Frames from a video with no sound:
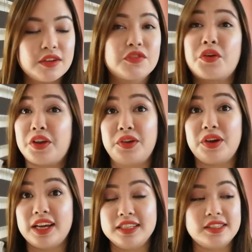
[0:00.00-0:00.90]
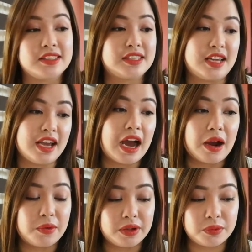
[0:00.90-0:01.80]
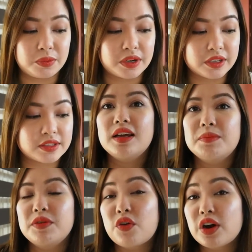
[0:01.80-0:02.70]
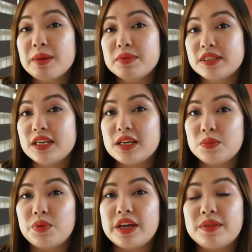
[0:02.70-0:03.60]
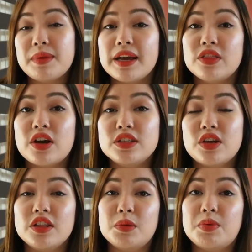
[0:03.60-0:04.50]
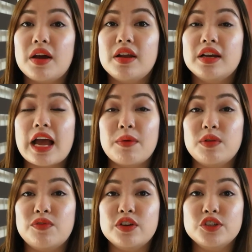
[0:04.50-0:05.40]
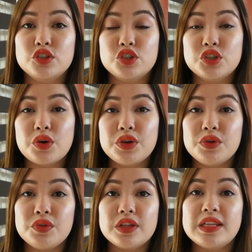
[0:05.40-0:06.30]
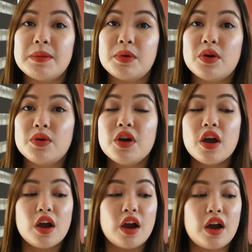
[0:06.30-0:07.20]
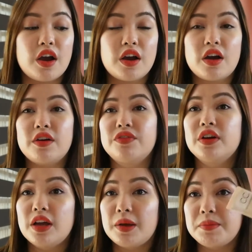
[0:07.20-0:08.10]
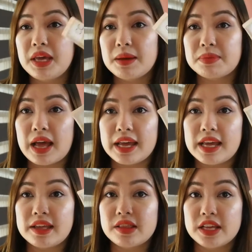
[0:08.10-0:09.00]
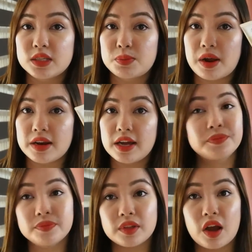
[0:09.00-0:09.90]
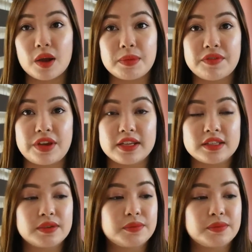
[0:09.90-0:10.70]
for you guys to see how well it works. Before I proceed with my thoughts on the product, I will first show you the demo of me applying this product on my face.